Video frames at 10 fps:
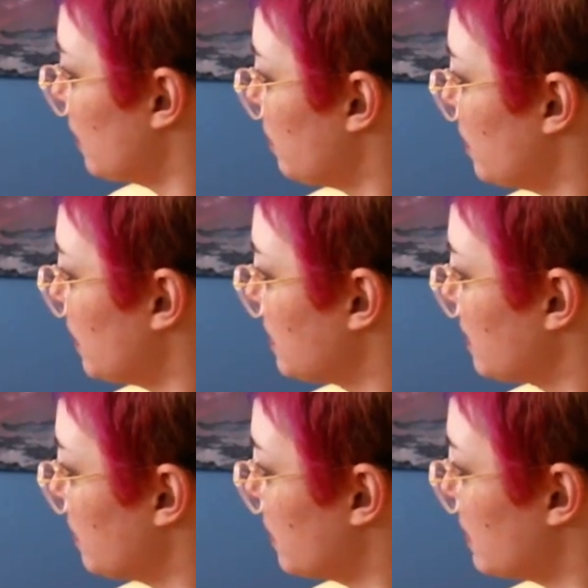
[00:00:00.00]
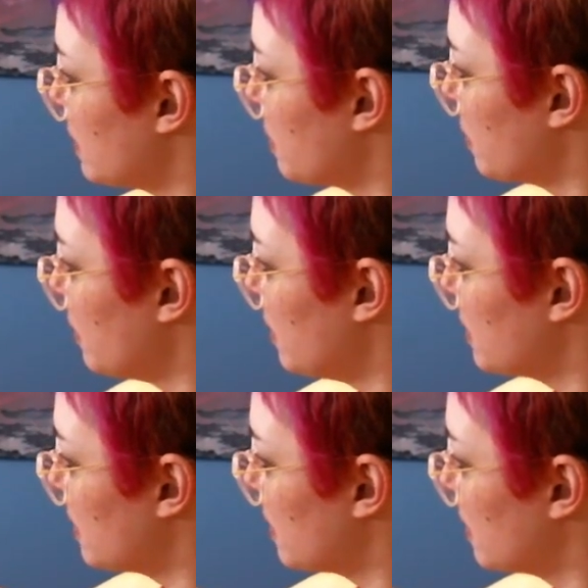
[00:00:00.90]
Mixing with some of these
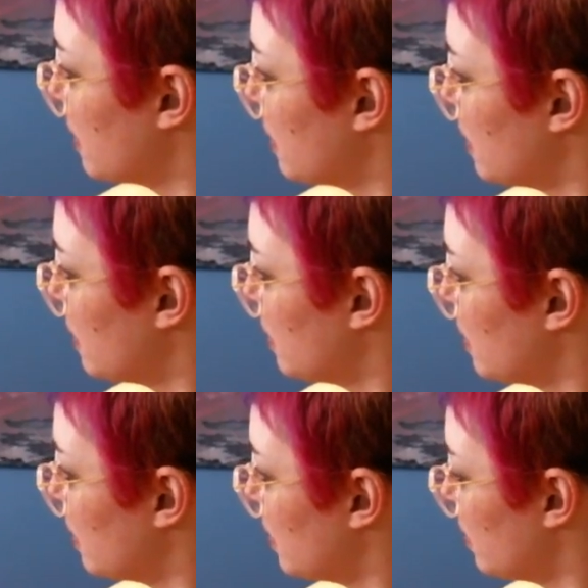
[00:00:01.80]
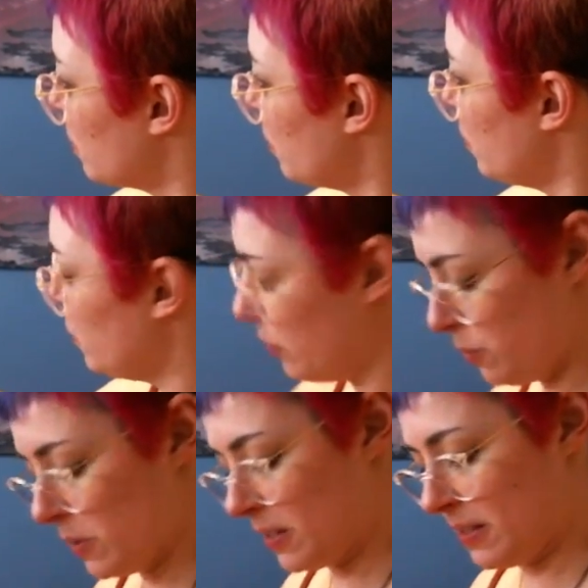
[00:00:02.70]
blue
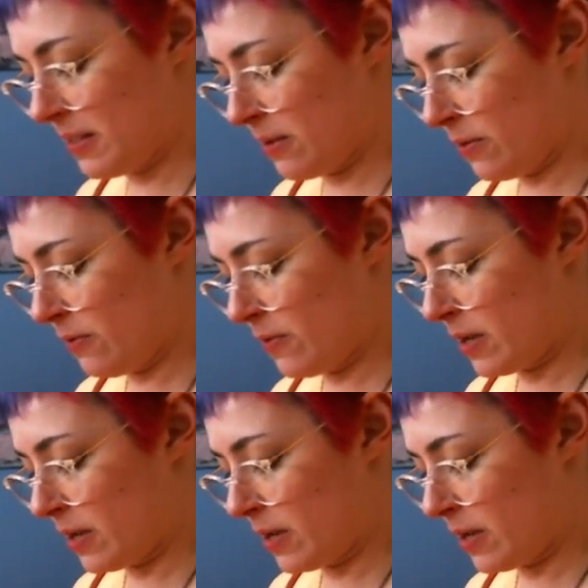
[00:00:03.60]
bits that we've got